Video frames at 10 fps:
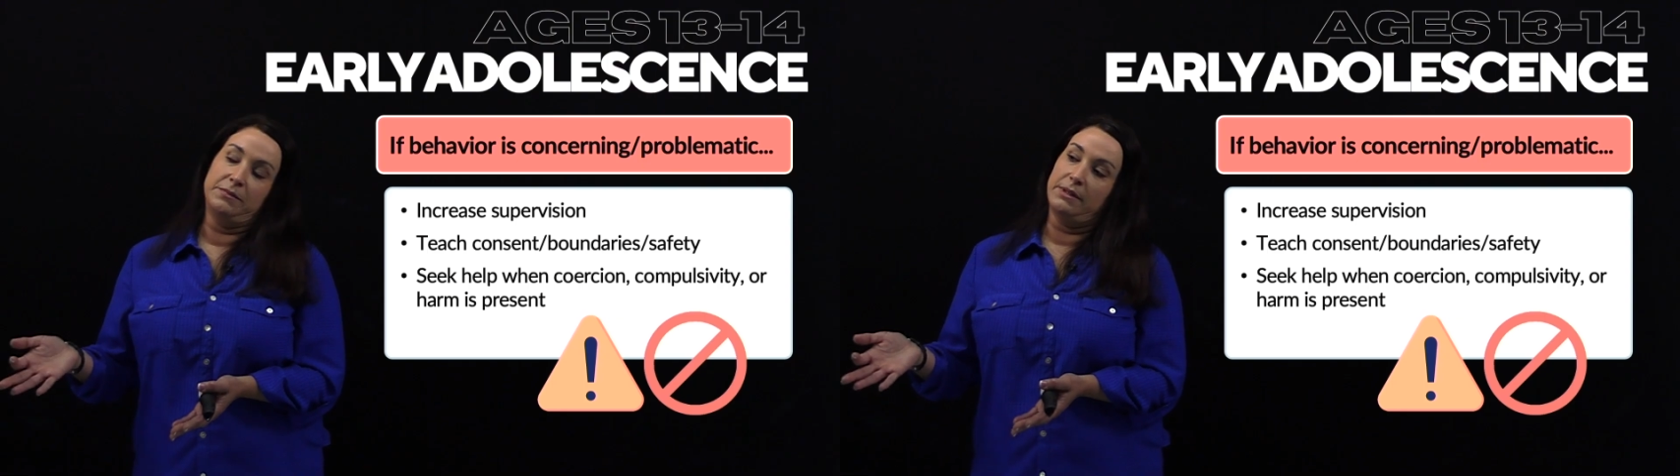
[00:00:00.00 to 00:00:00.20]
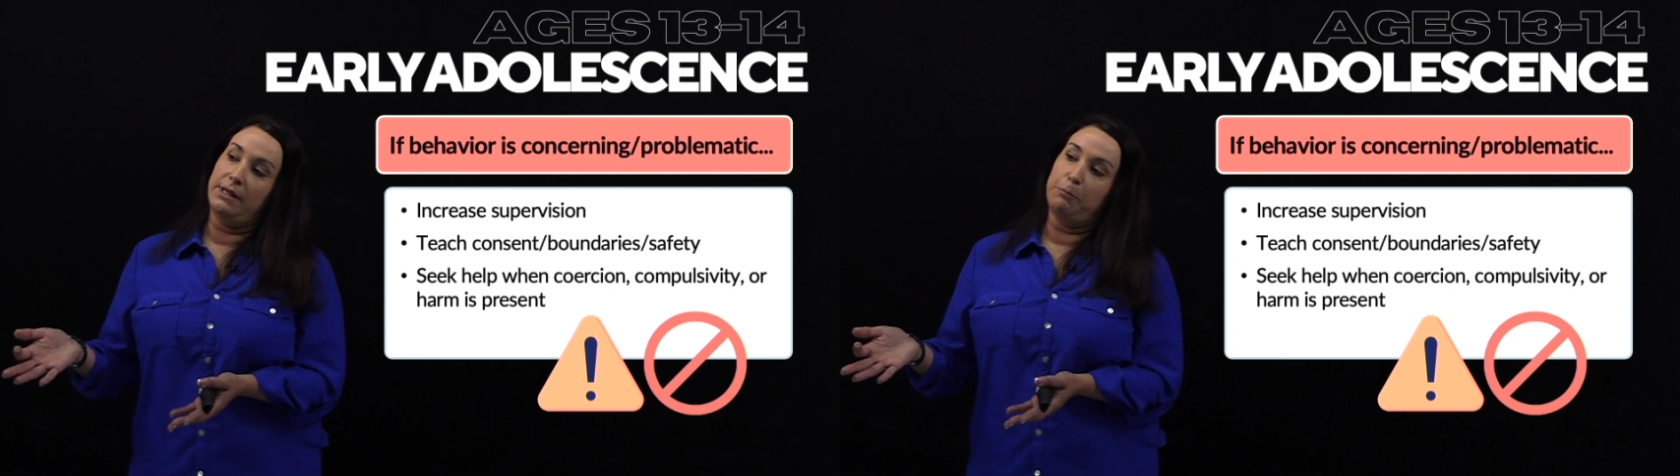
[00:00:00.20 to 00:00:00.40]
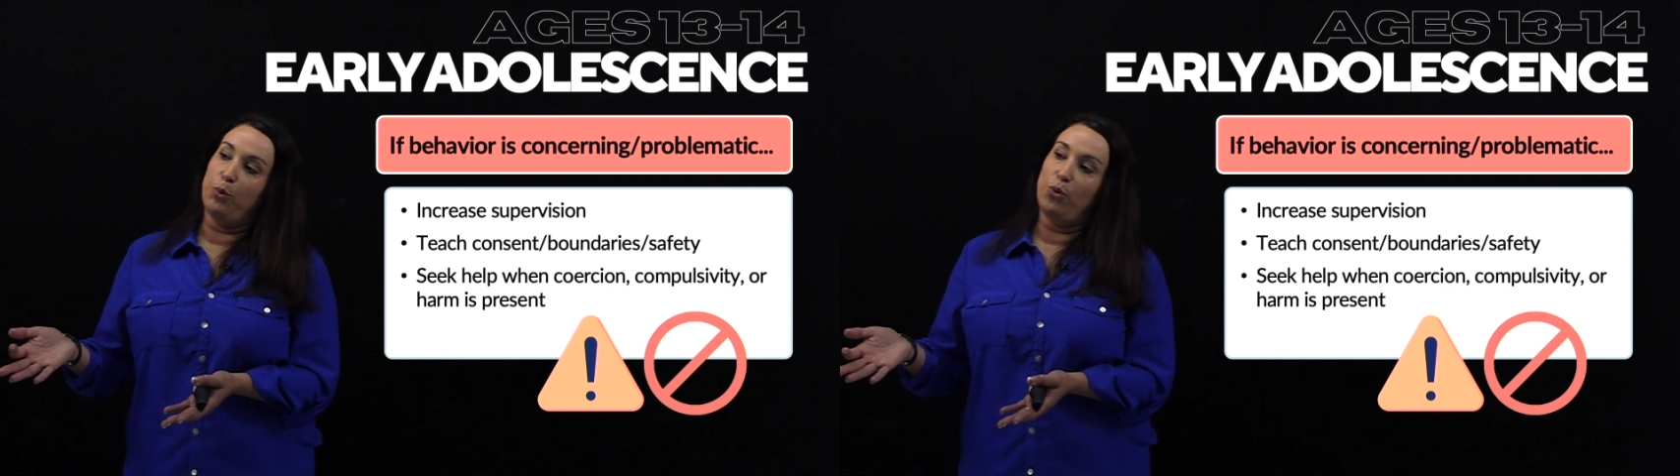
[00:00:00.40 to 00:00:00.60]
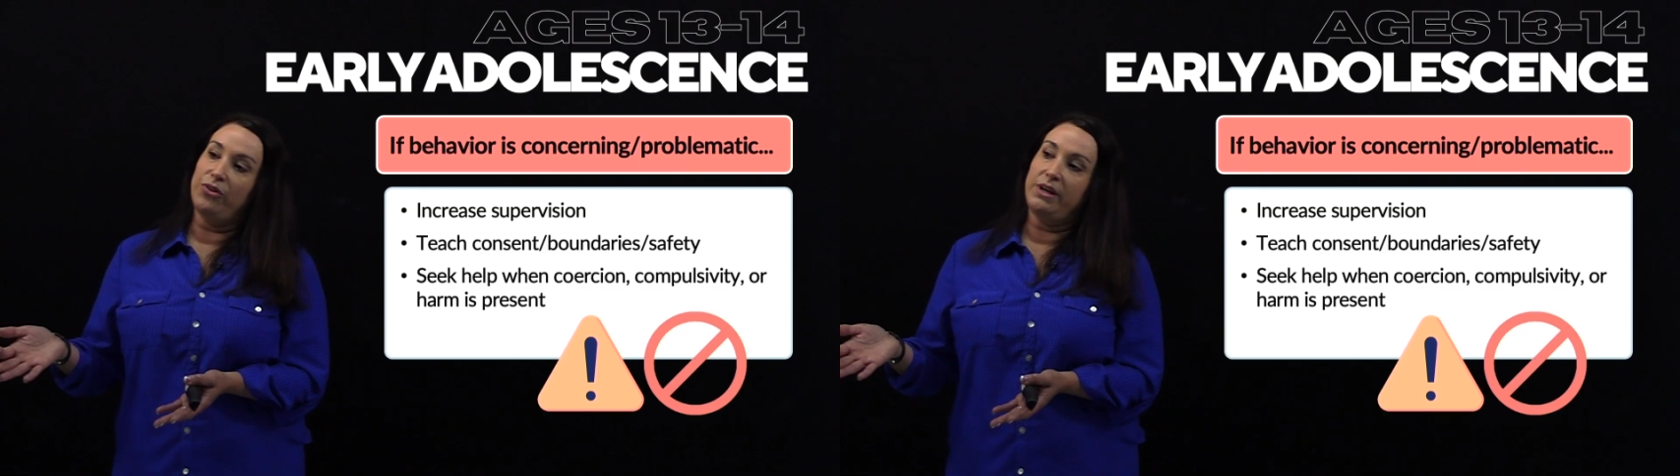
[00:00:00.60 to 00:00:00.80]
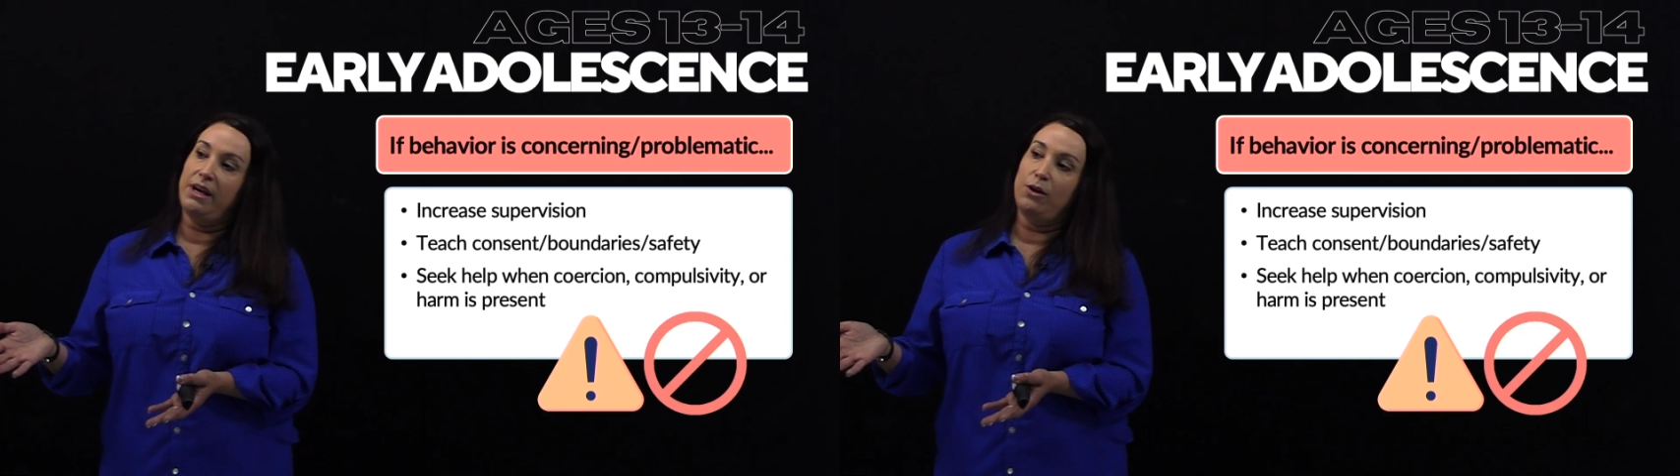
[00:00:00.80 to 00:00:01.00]
Like boil the
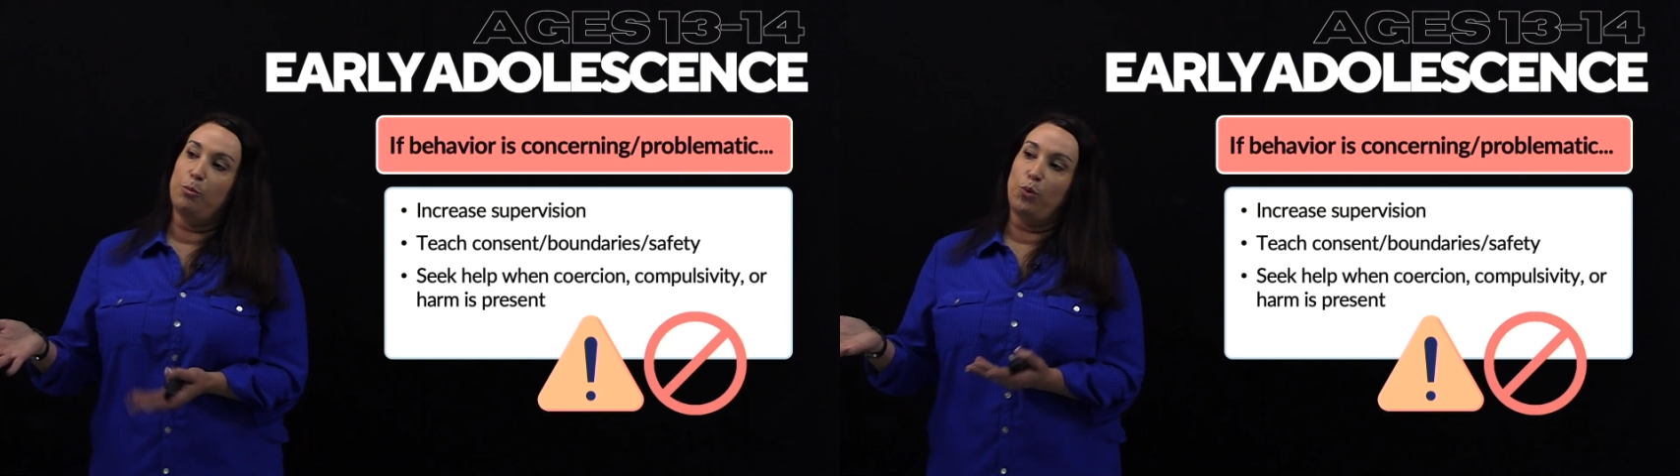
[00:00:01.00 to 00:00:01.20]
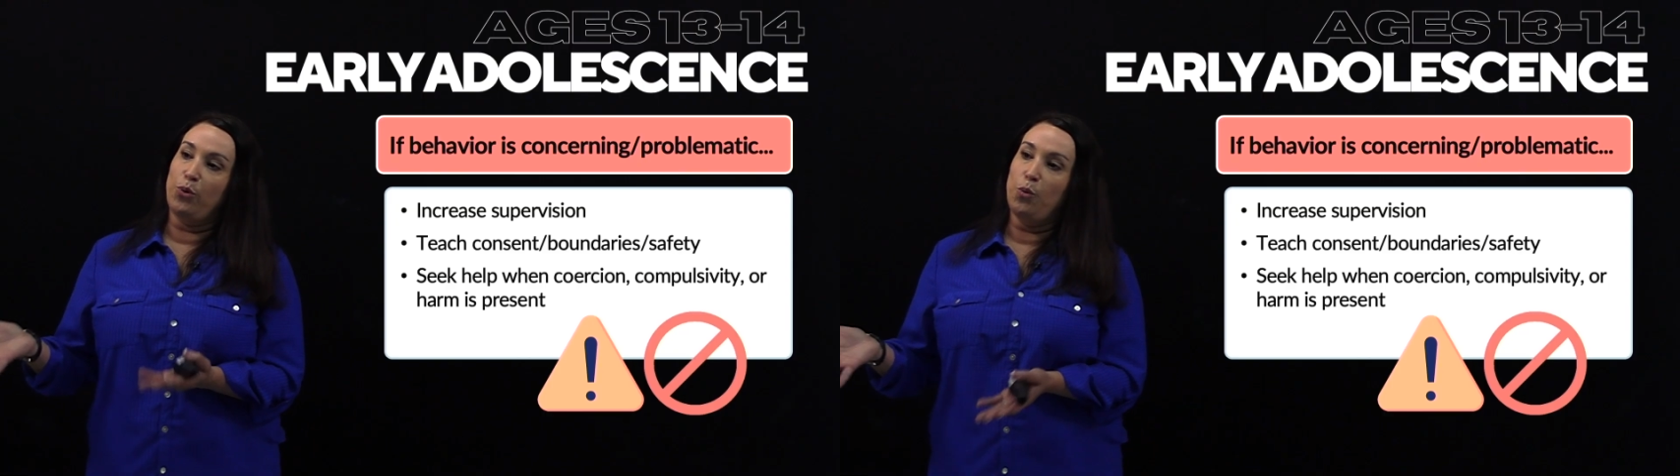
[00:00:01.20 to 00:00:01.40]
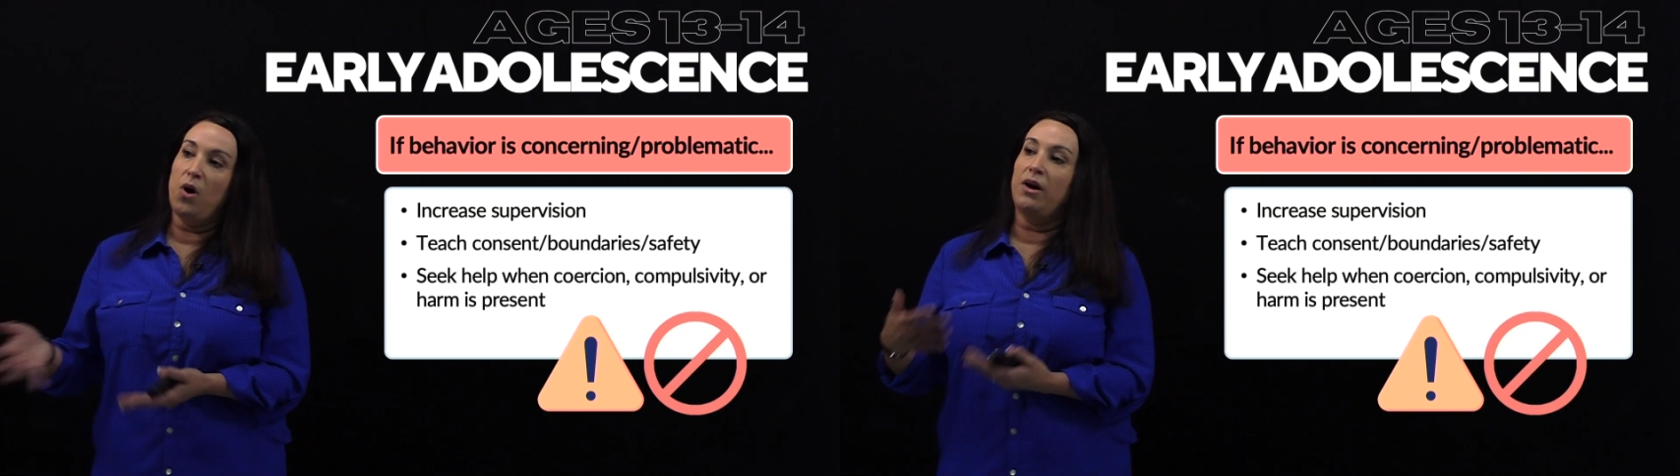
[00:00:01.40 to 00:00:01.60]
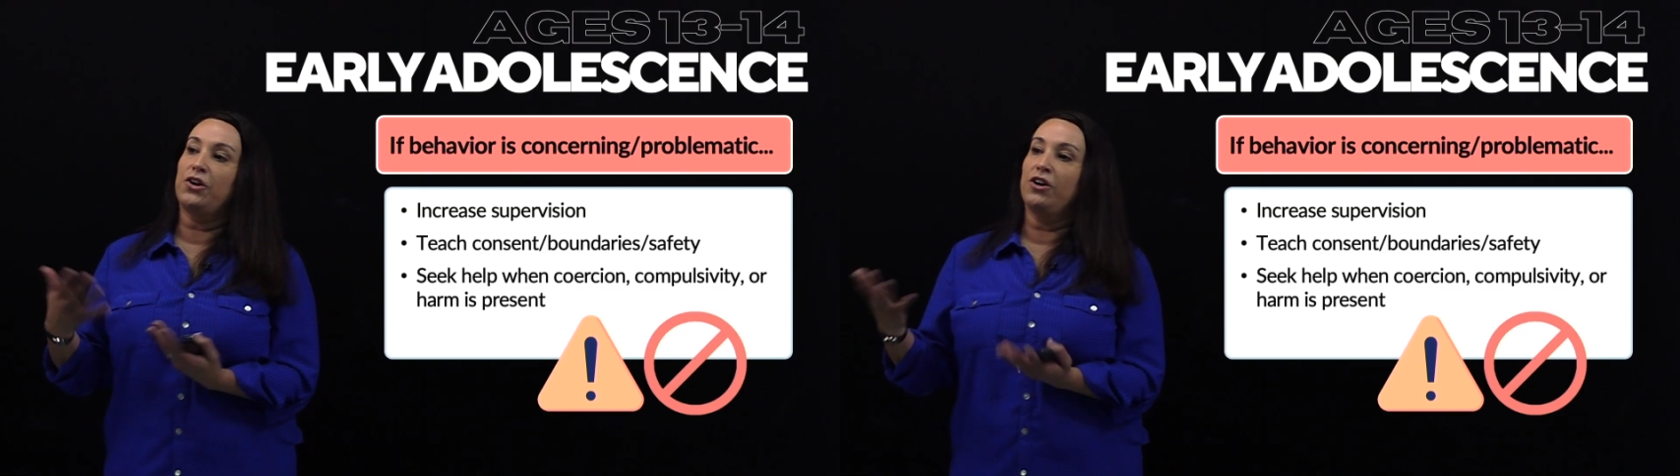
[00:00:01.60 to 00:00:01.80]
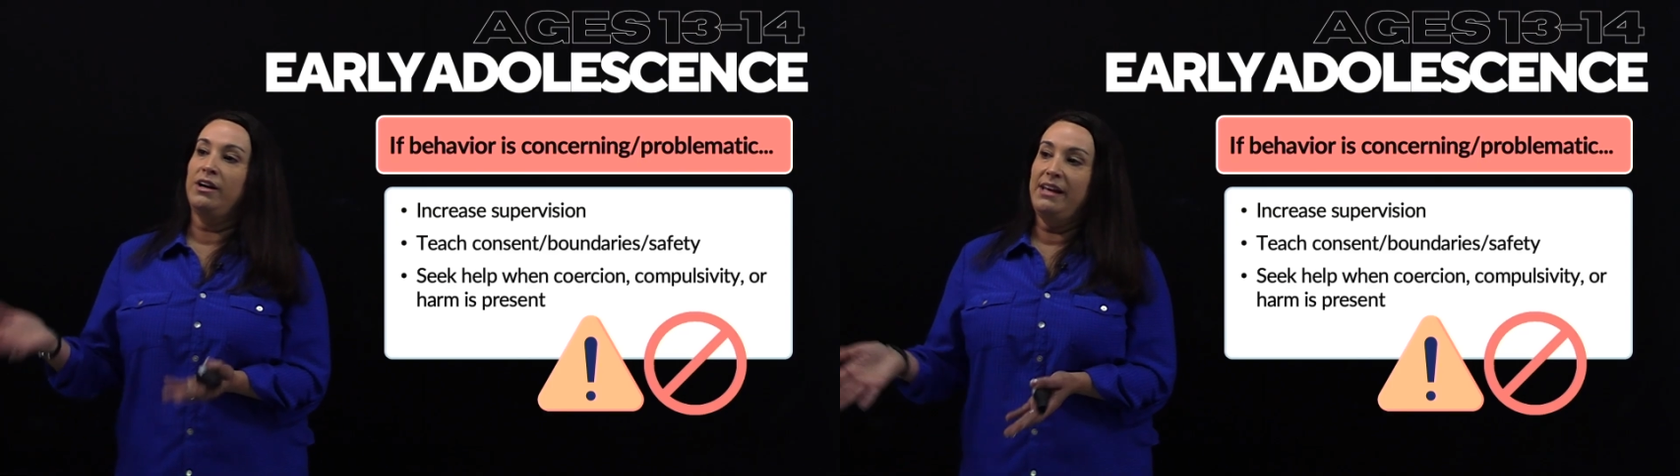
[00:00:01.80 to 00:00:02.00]
kettle, boil the water,